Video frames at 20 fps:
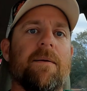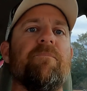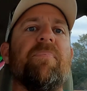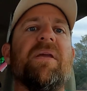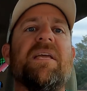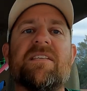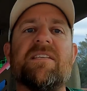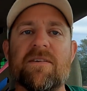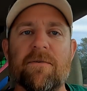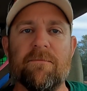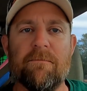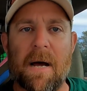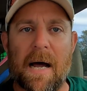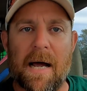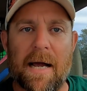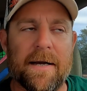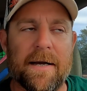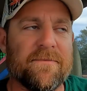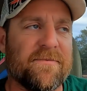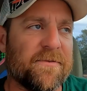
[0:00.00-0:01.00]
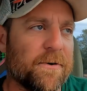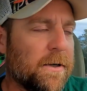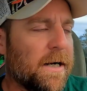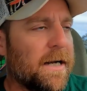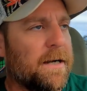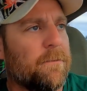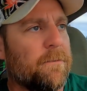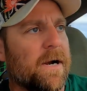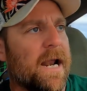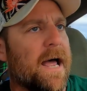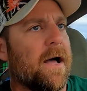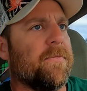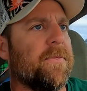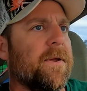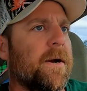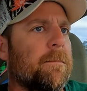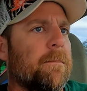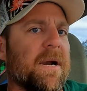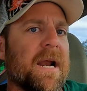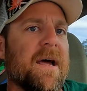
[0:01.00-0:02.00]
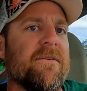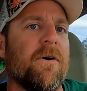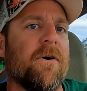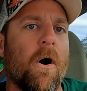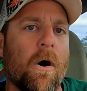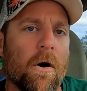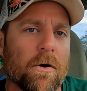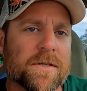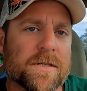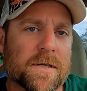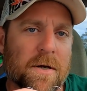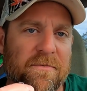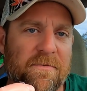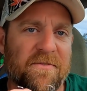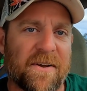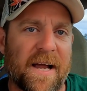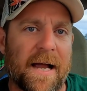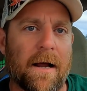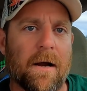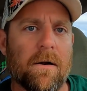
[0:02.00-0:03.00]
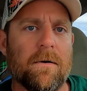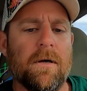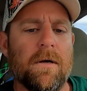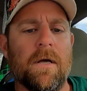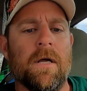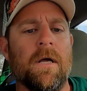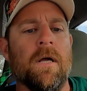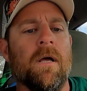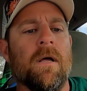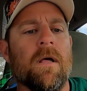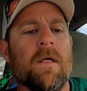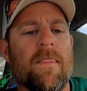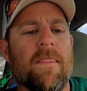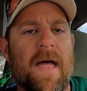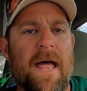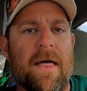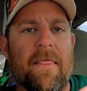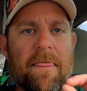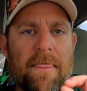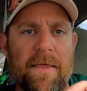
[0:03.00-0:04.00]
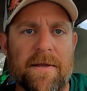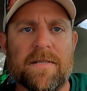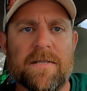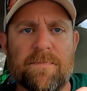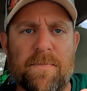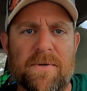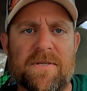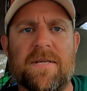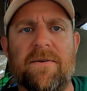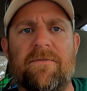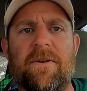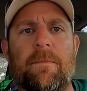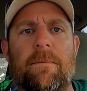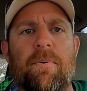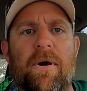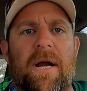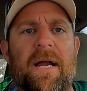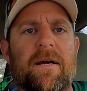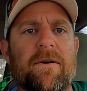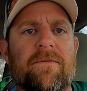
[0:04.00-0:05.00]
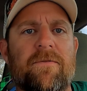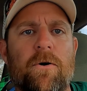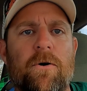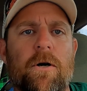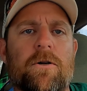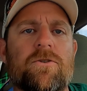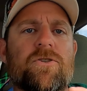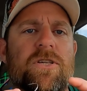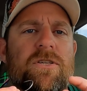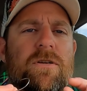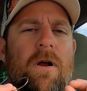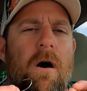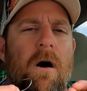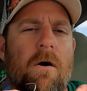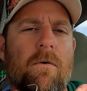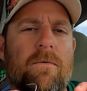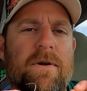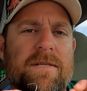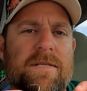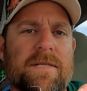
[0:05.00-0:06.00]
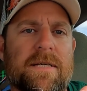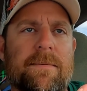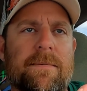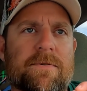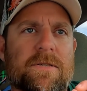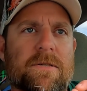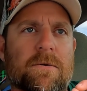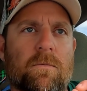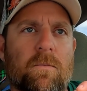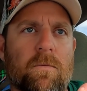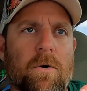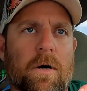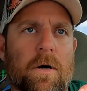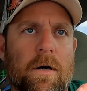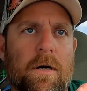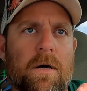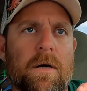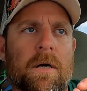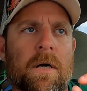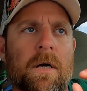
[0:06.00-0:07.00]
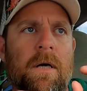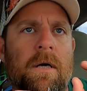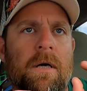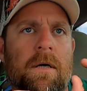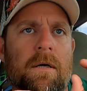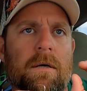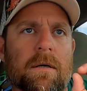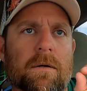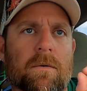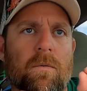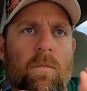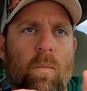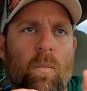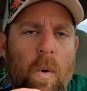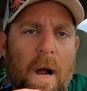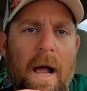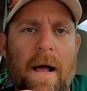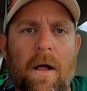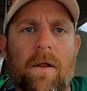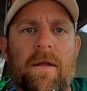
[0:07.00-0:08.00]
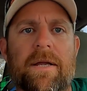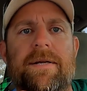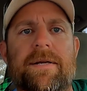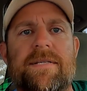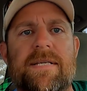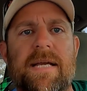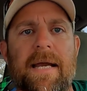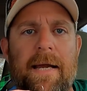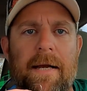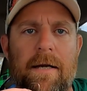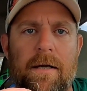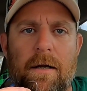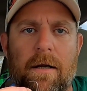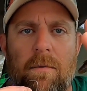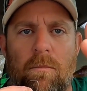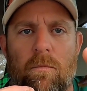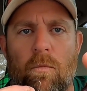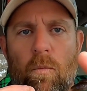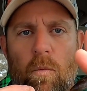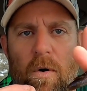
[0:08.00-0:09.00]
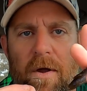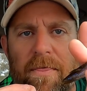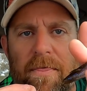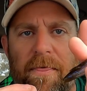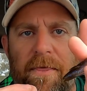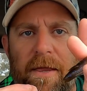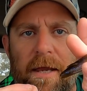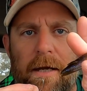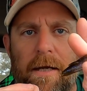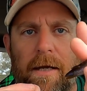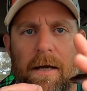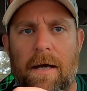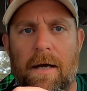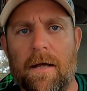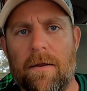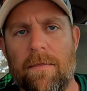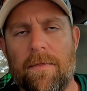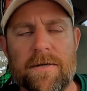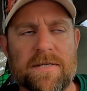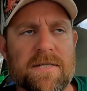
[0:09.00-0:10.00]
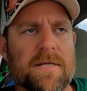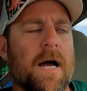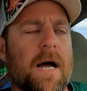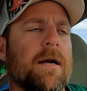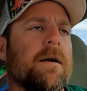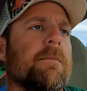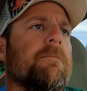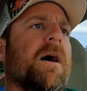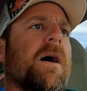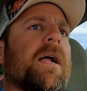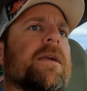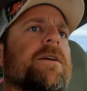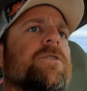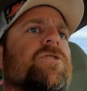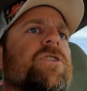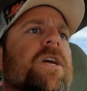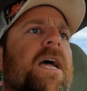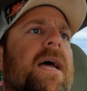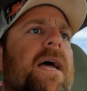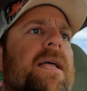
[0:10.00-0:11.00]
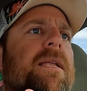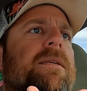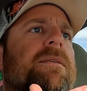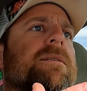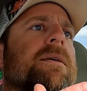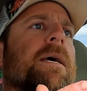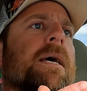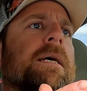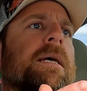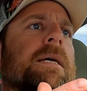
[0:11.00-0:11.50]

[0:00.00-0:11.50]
peace of mind for anyone out there. But I've also found that this specific brand of hook just always seems to work well in tandem with the Sakamata Shads.